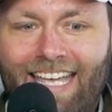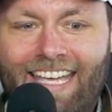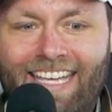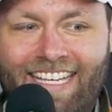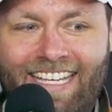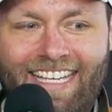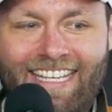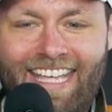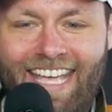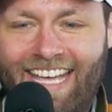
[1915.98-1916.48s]

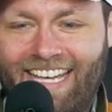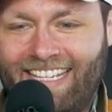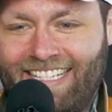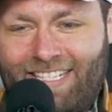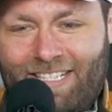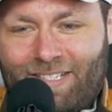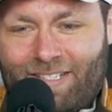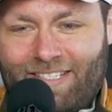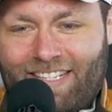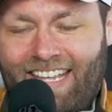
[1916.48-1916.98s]

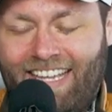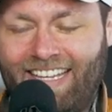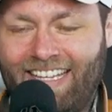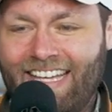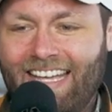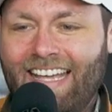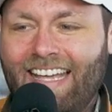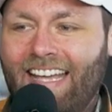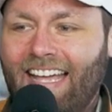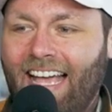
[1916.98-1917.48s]

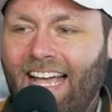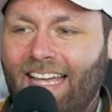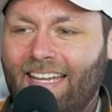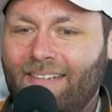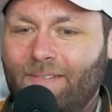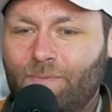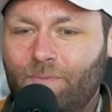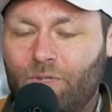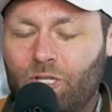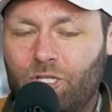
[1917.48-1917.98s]

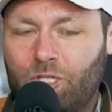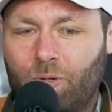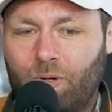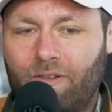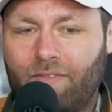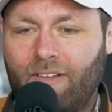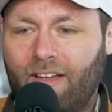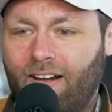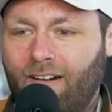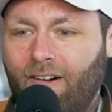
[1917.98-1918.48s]
Just sort
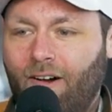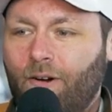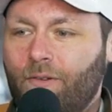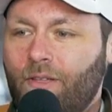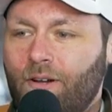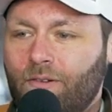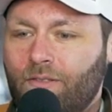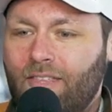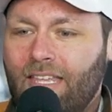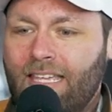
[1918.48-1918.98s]
of, are
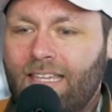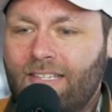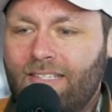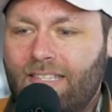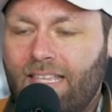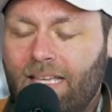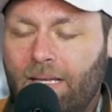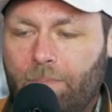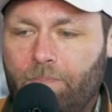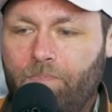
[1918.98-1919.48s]
there things
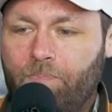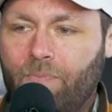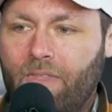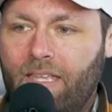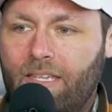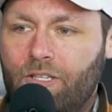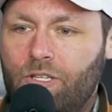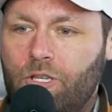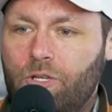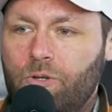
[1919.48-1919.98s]
that
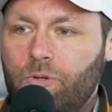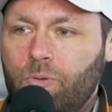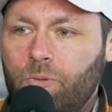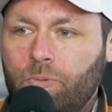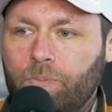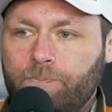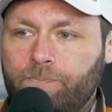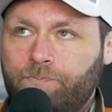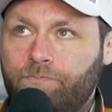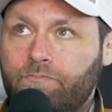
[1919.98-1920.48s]

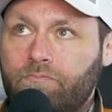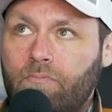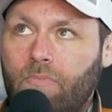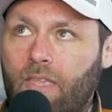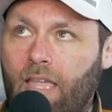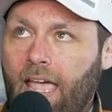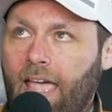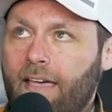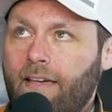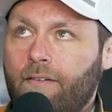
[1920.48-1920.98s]
you
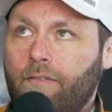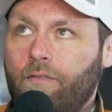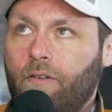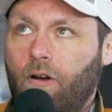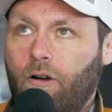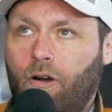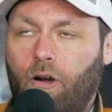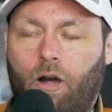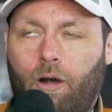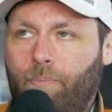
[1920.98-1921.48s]

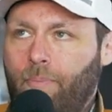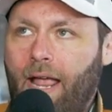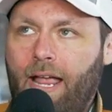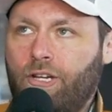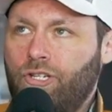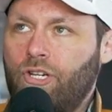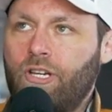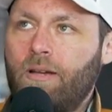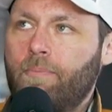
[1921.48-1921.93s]
are passionate